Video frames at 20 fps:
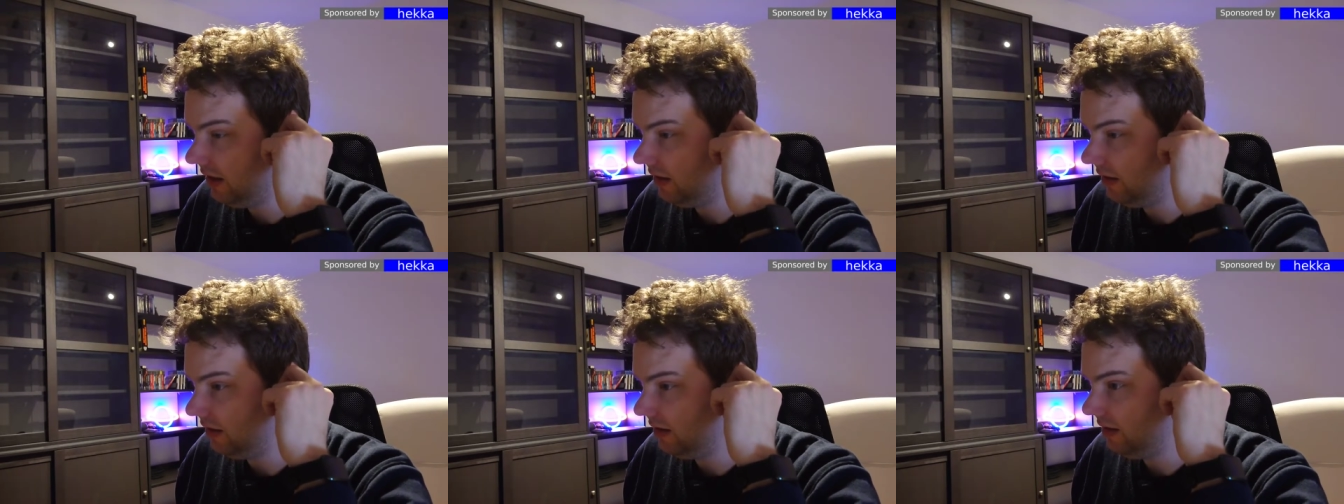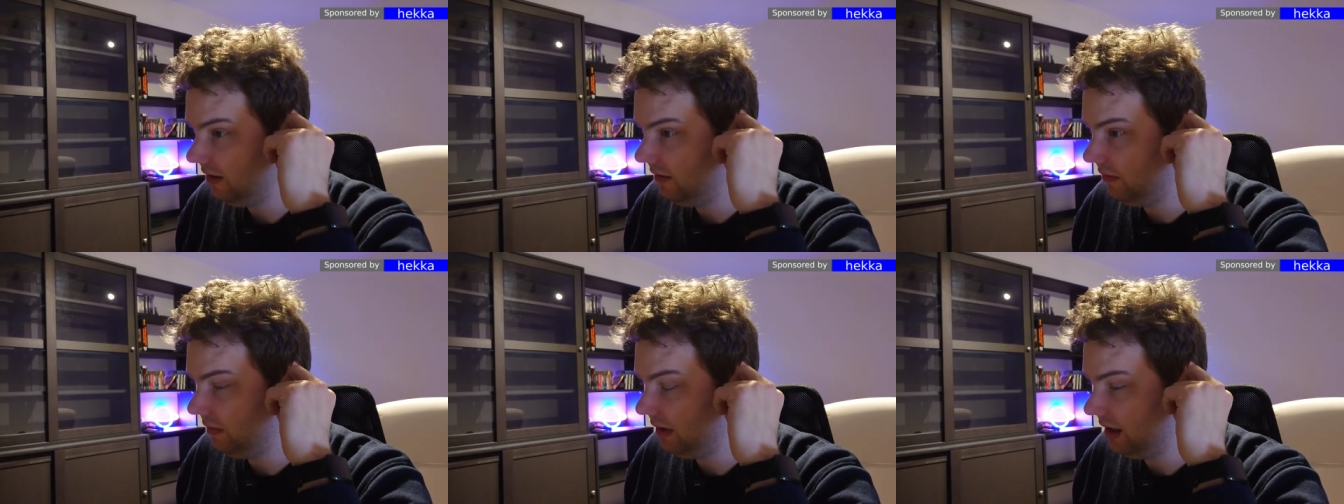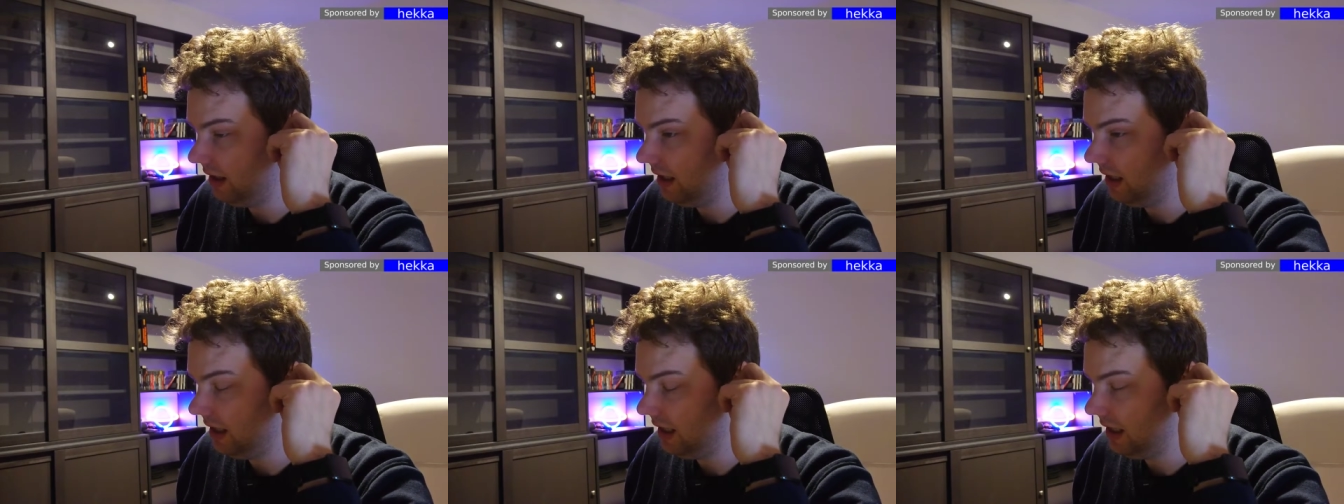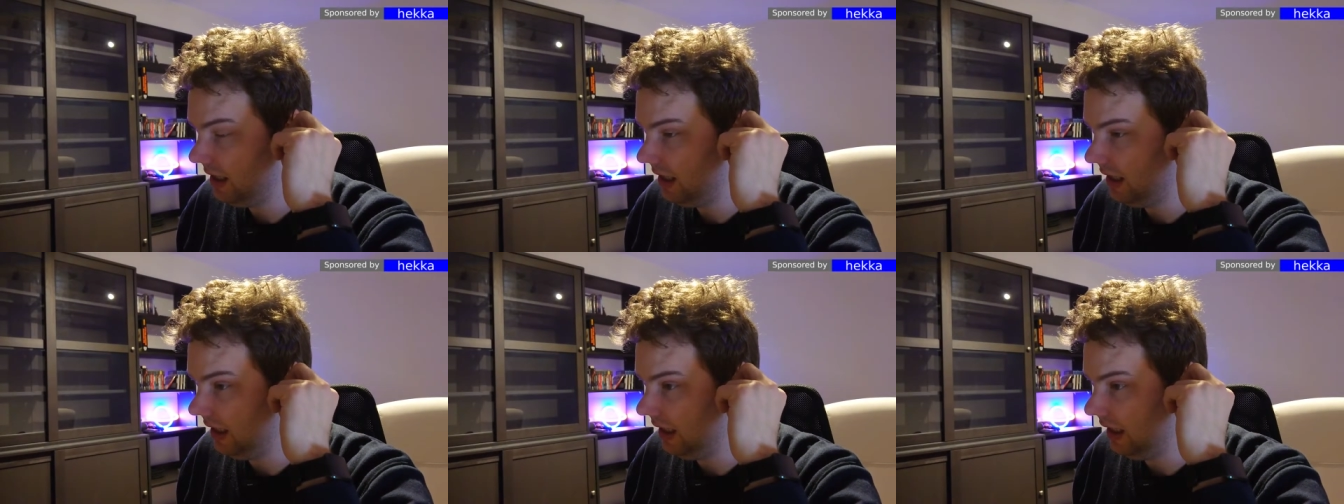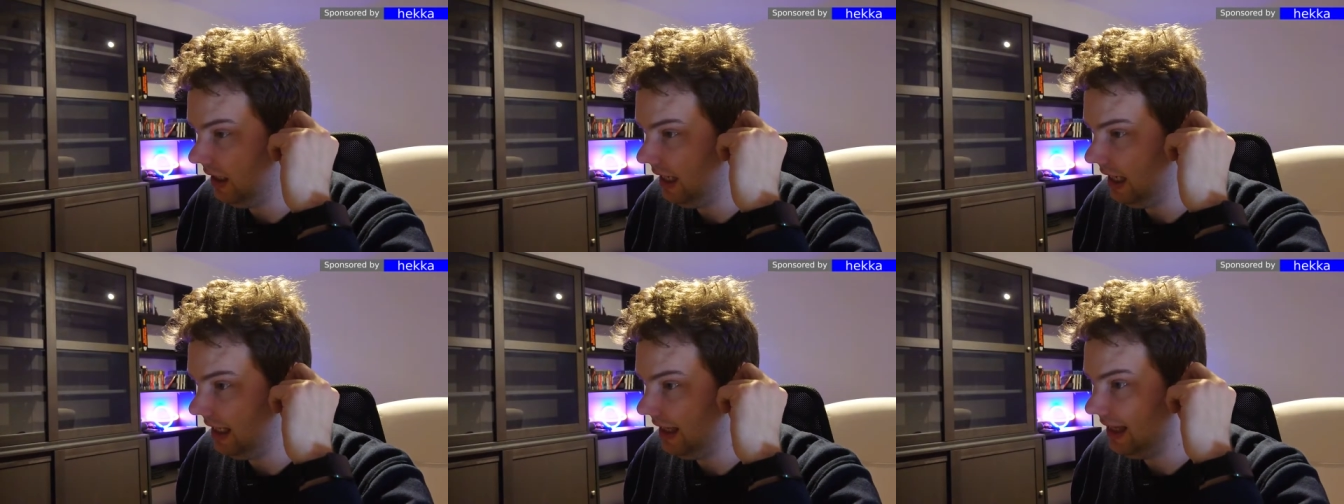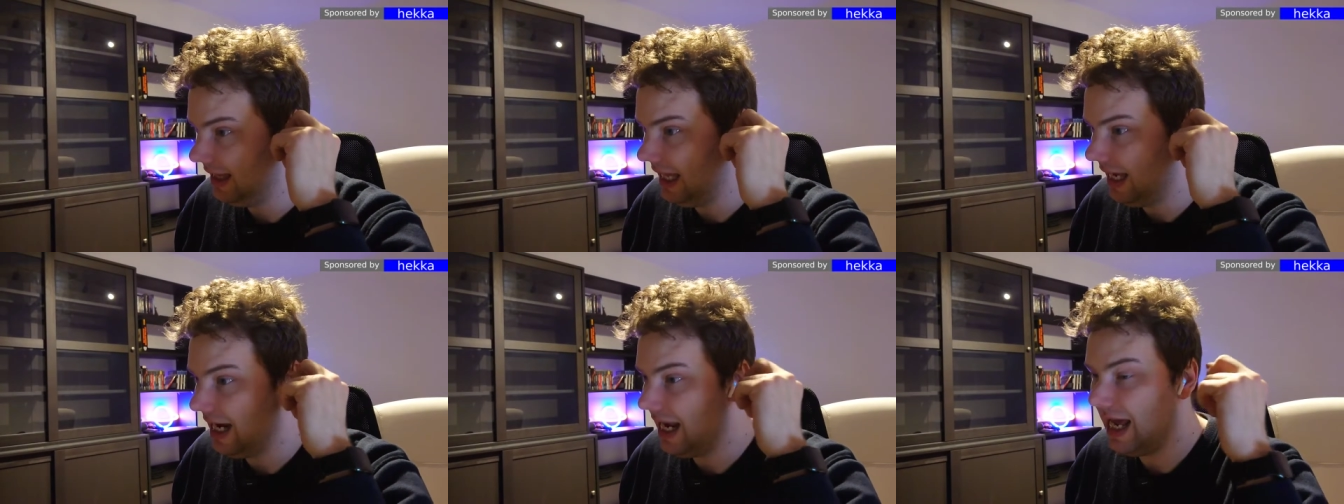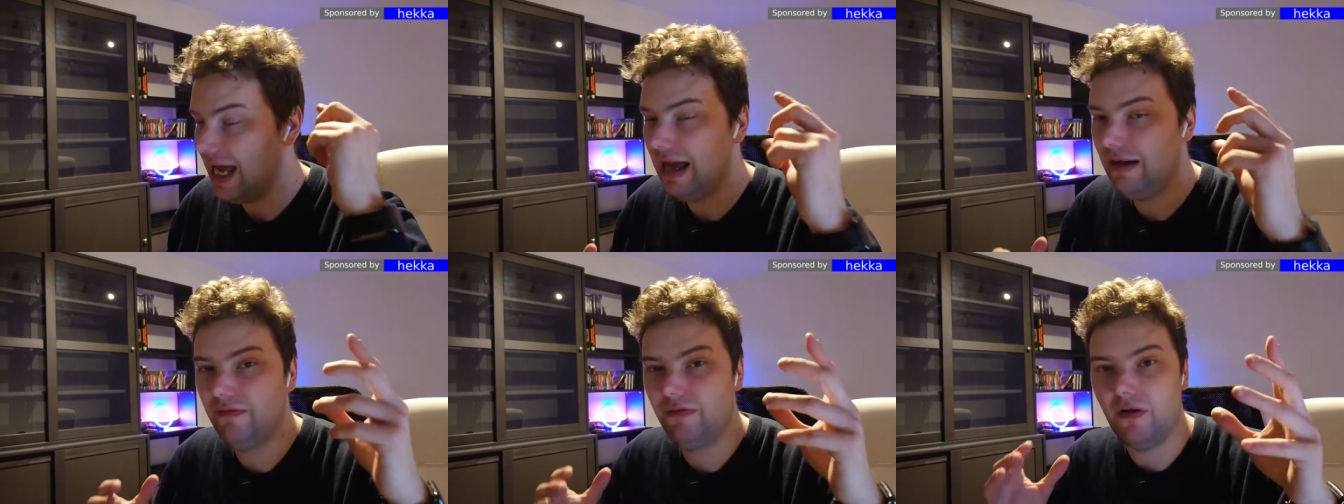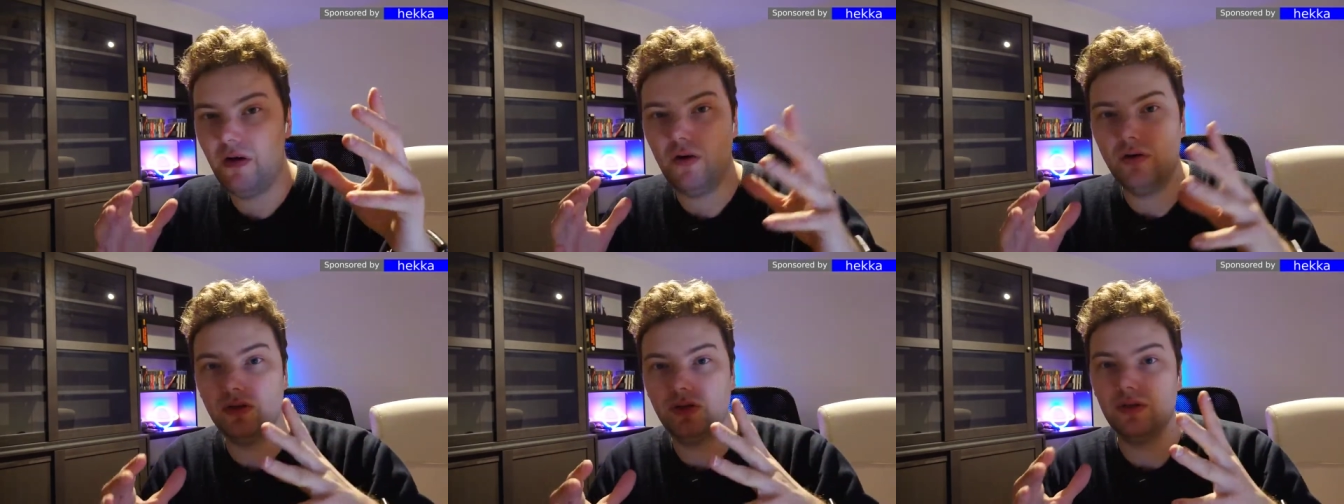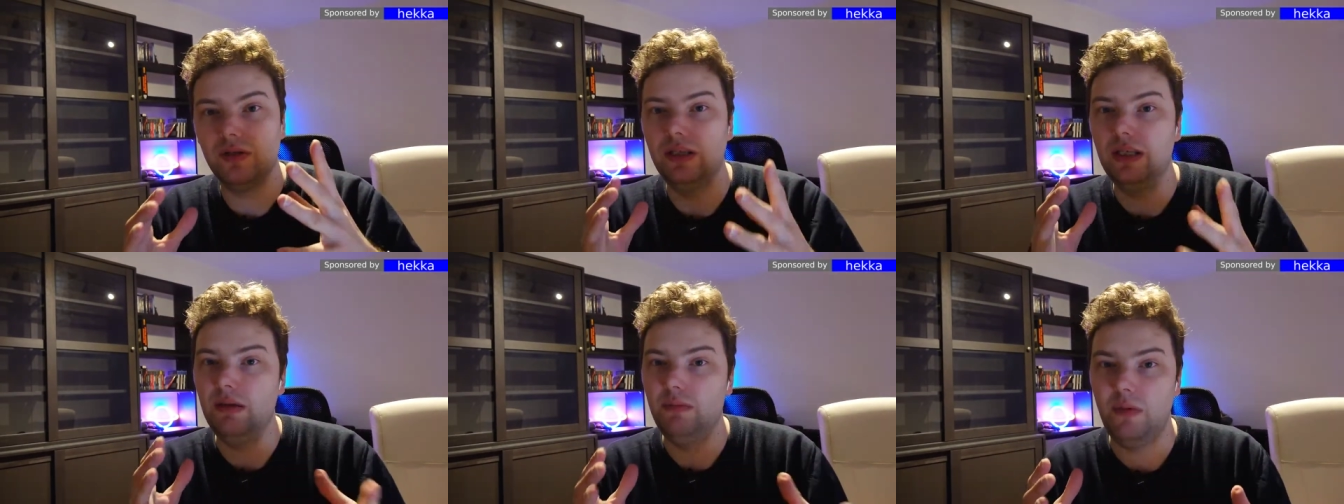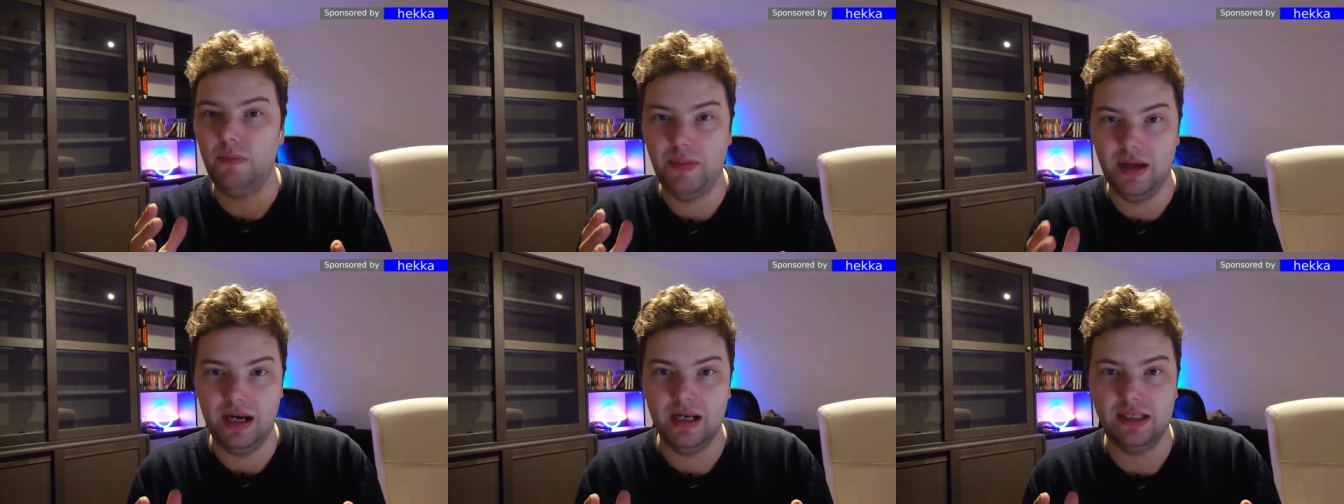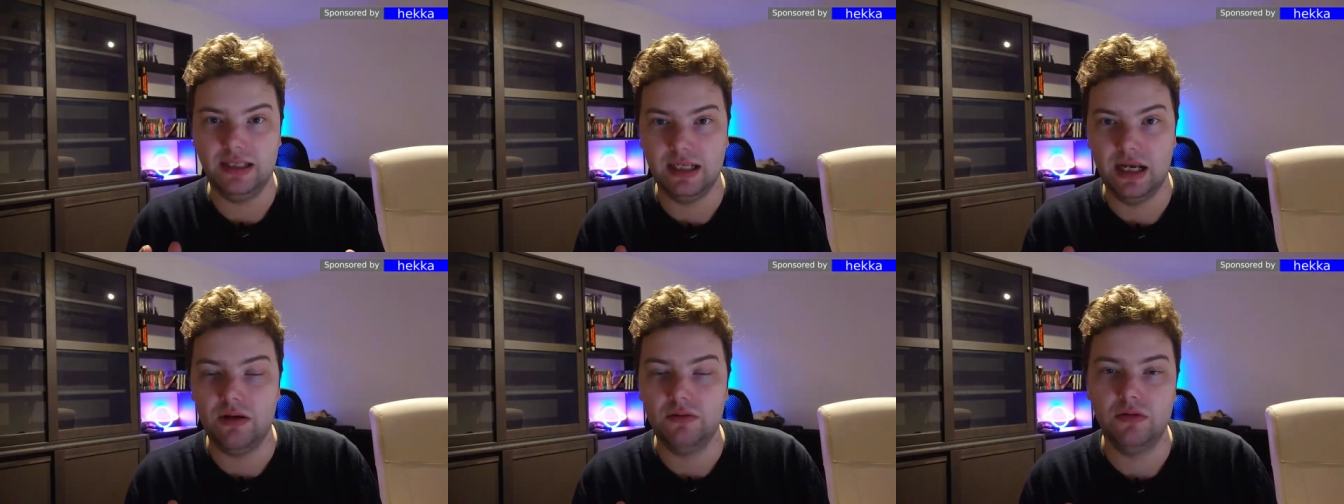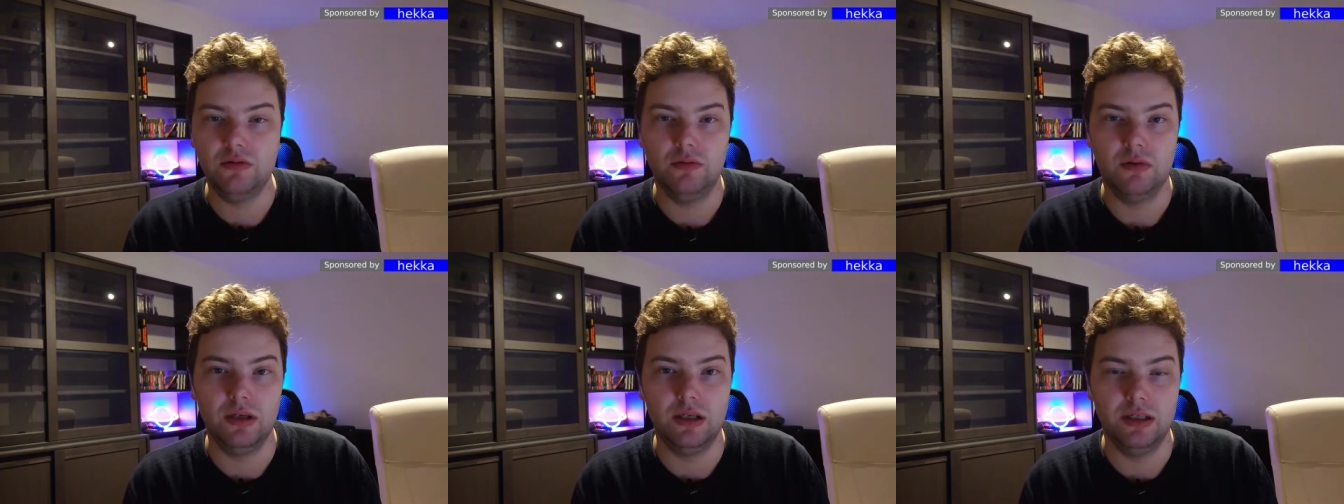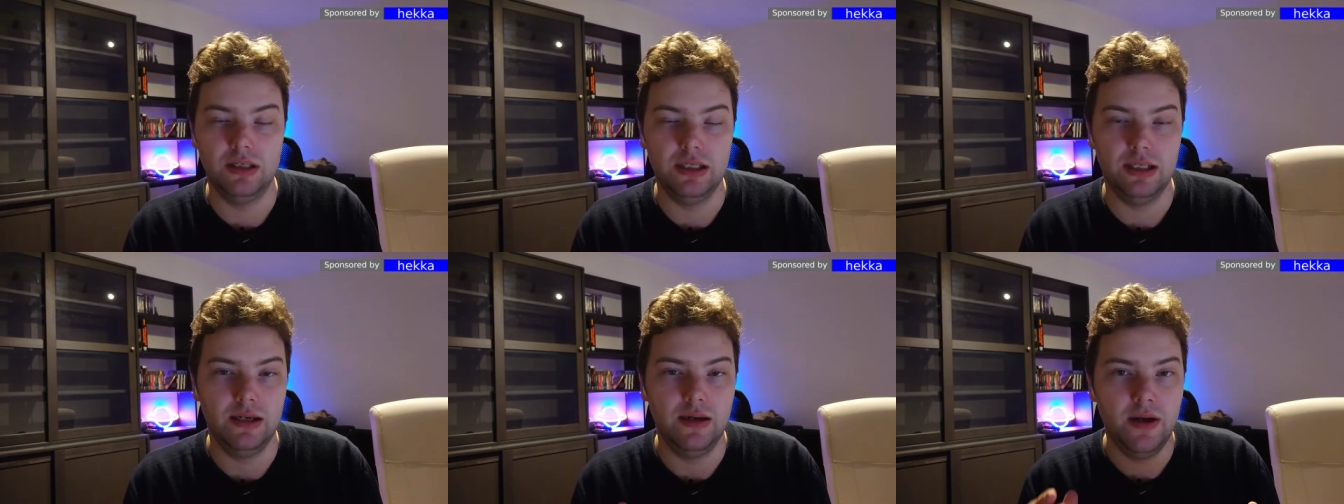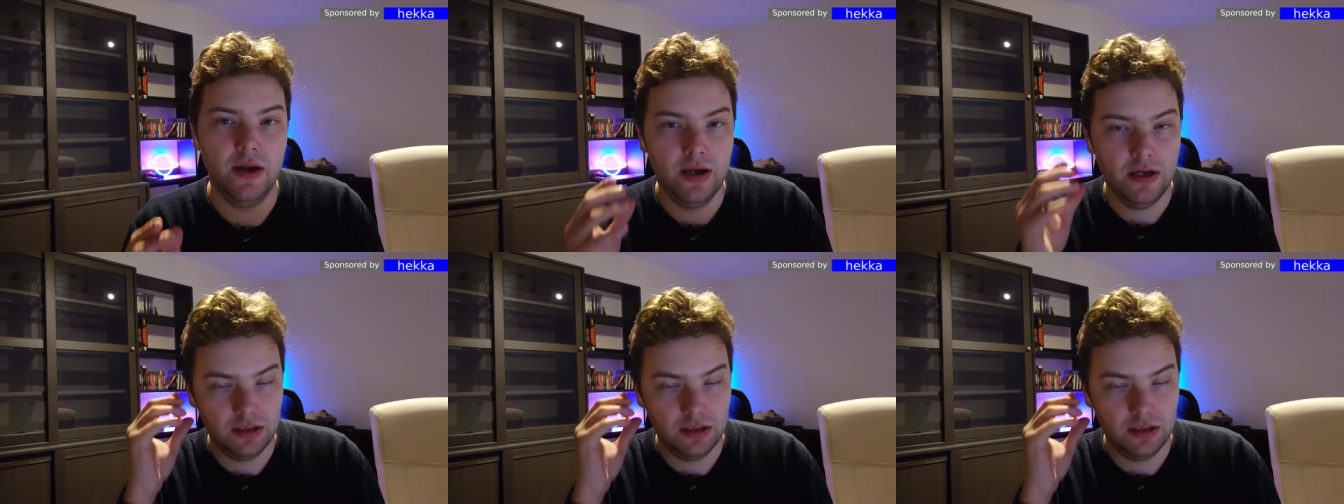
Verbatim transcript: on my ear canal, and then I have also a little bit better sound quality.